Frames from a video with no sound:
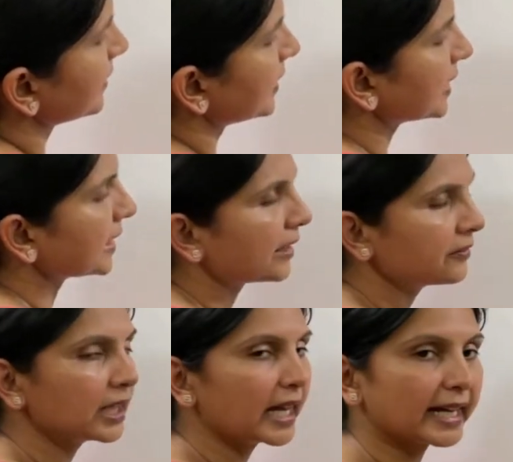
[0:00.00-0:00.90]
and I
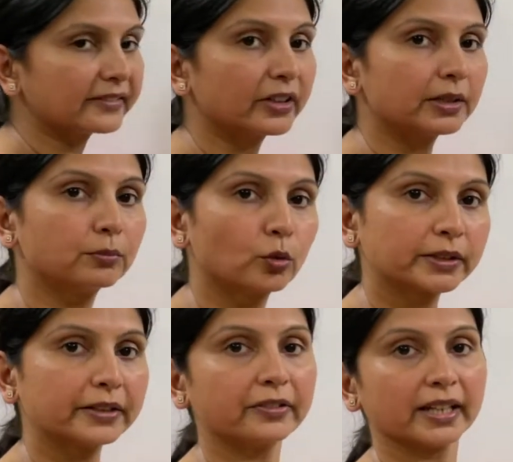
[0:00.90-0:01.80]
will add one
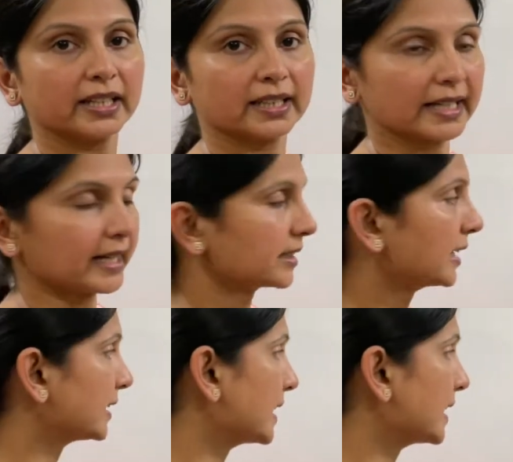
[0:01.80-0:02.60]
modifier in that, and